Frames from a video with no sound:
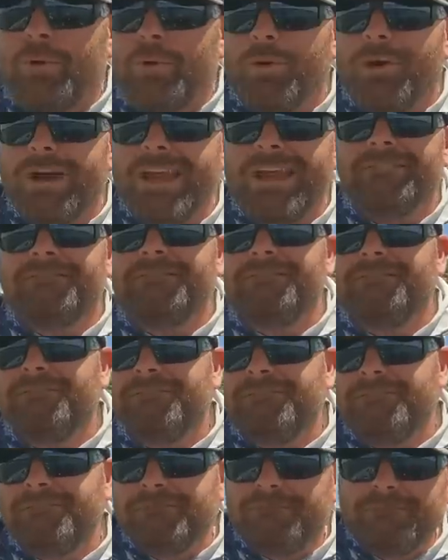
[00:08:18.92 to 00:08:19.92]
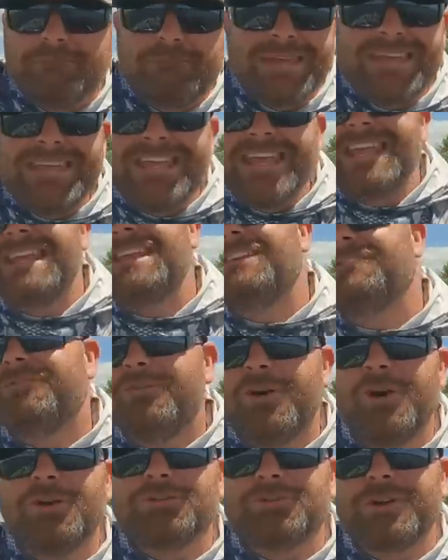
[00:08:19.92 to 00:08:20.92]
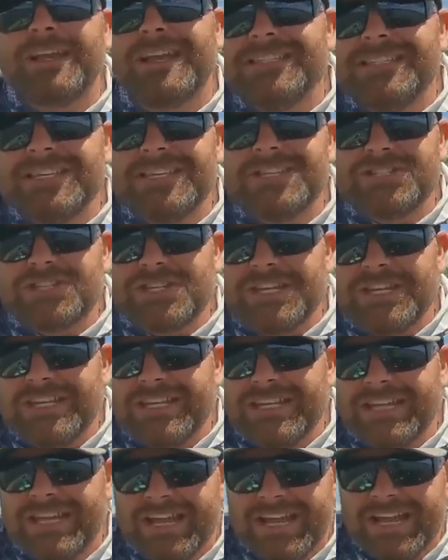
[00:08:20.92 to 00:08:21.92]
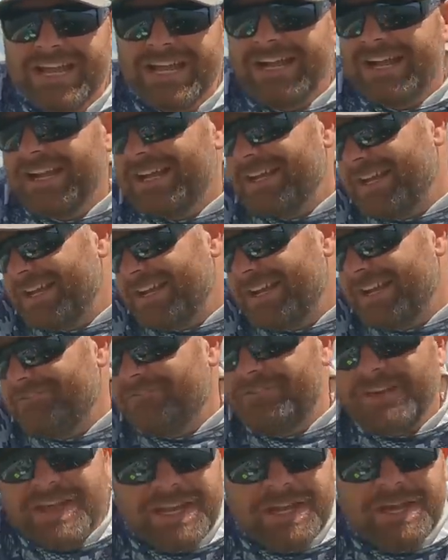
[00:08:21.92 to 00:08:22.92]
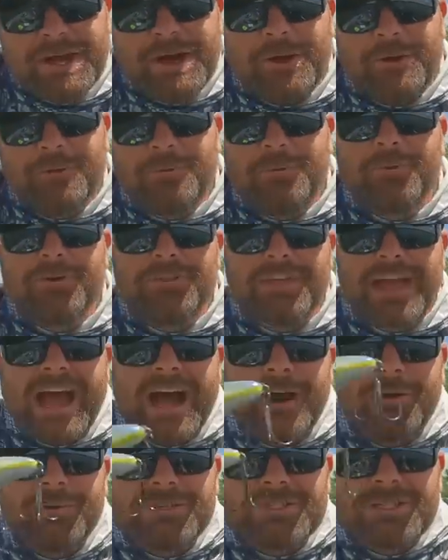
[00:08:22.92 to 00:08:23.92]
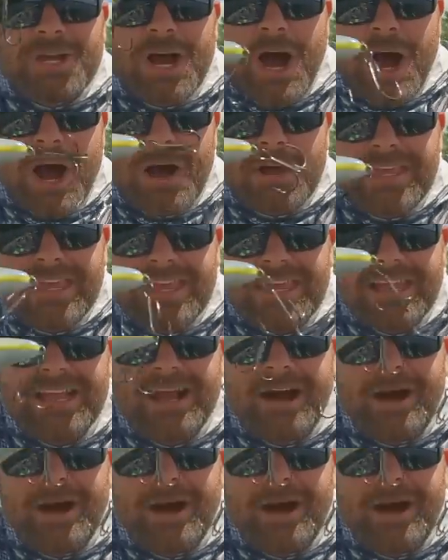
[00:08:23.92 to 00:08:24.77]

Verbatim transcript: or a beginning fall transition video without talking